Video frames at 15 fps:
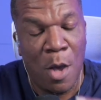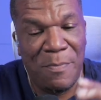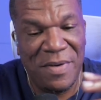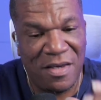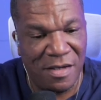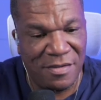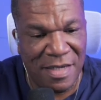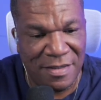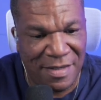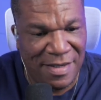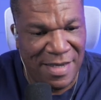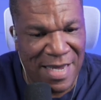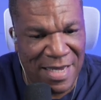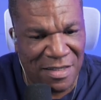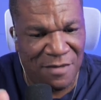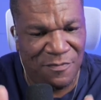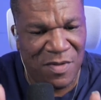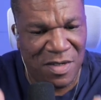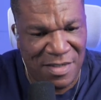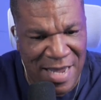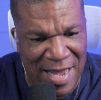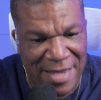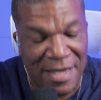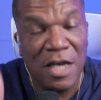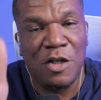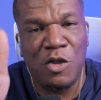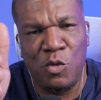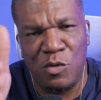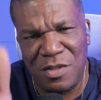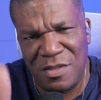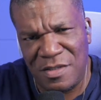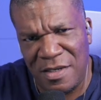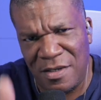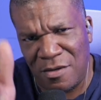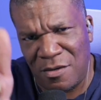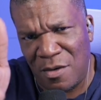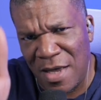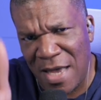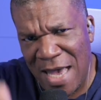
because at the end of the day, you still